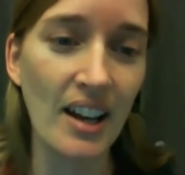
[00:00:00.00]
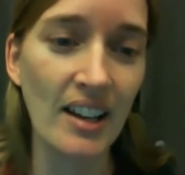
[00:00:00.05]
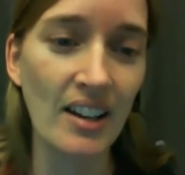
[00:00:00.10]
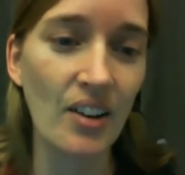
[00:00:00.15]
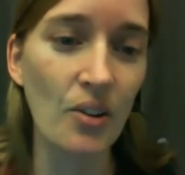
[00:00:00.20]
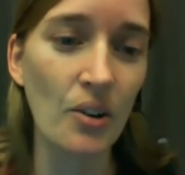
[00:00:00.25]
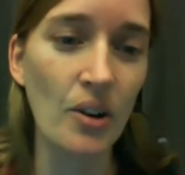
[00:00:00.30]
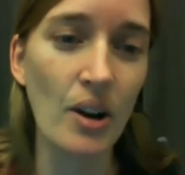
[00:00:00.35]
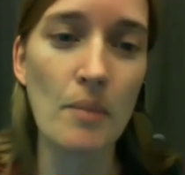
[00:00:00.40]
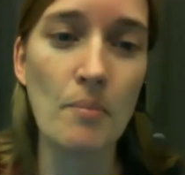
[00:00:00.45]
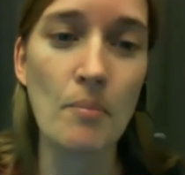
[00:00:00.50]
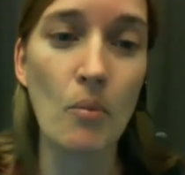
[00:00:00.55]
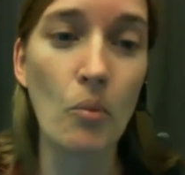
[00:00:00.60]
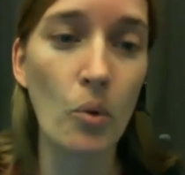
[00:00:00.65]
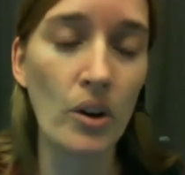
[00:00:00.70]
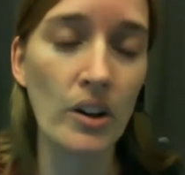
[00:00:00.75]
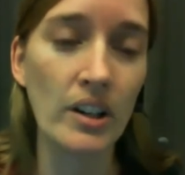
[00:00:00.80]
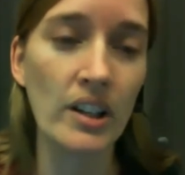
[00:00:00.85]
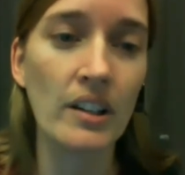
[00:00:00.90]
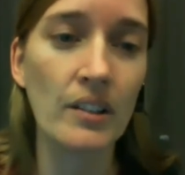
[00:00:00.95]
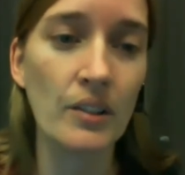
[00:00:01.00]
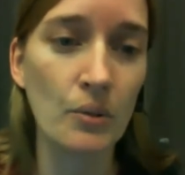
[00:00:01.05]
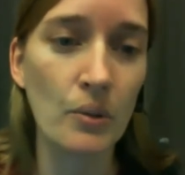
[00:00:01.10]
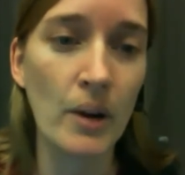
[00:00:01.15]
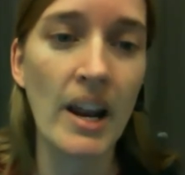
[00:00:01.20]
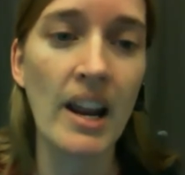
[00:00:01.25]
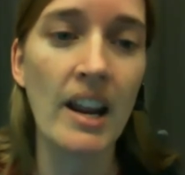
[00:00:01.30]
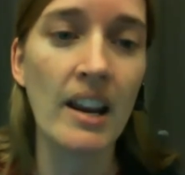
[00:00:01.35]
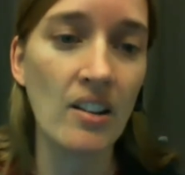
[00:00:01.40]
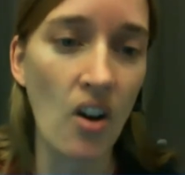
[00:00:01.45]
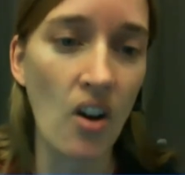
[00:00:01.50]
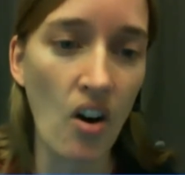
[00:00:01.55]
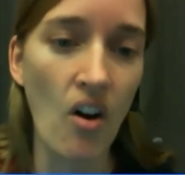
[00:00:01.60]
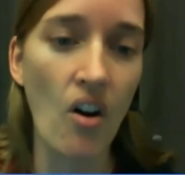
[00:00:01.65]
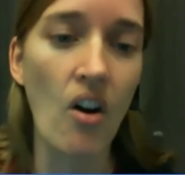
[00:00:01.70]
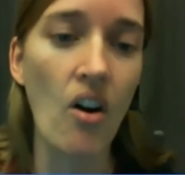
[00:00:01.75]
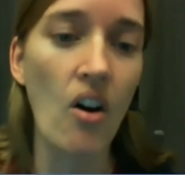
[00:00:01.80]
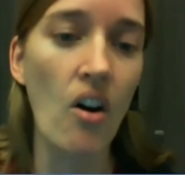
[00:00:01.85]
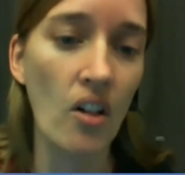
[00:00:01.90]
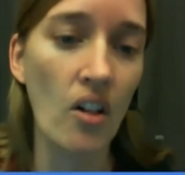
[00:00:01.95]
or I'm working in the rain
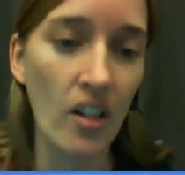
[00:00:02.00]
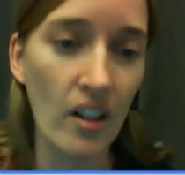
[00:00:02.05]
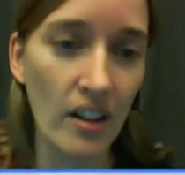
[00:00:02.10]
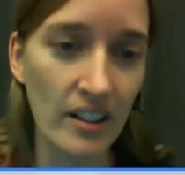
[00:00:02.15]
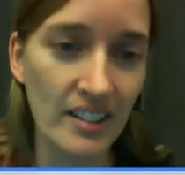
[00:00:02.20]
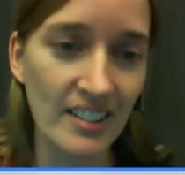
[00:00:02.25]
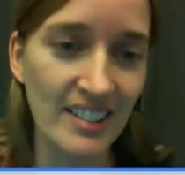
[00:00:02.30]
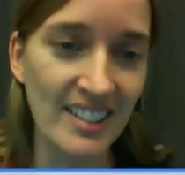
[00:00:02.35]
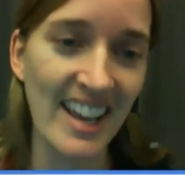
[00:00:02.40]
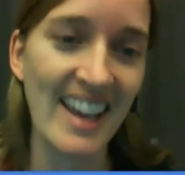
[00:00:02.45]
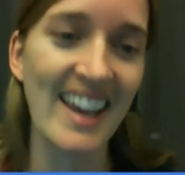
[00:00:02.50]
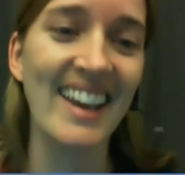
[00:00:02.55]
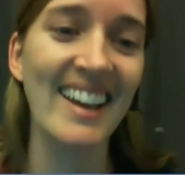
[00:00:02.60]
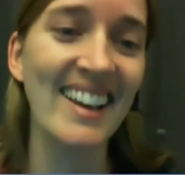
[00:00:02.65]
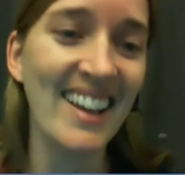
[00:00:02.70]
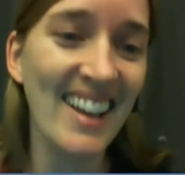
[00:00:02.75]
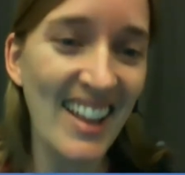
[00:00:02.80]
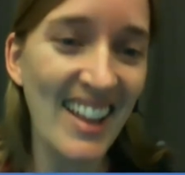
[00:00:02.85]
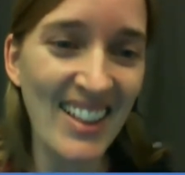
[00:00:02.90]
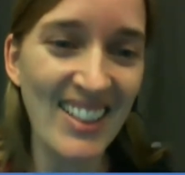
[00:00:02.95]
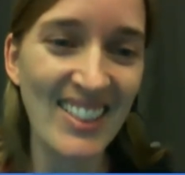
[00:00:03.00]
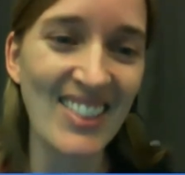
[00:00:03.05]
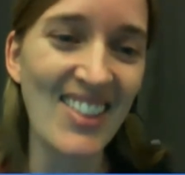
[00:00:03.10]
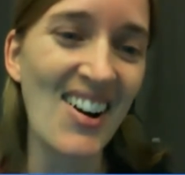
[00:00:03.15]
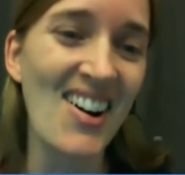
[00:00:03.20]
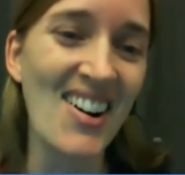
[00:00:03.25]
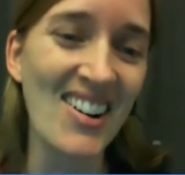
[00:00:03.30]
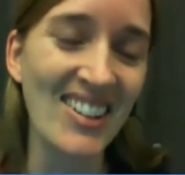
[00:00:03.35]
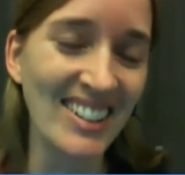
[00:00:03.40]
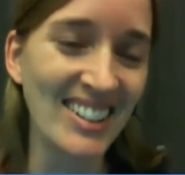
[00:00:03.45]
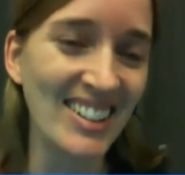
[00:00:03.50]
all day long.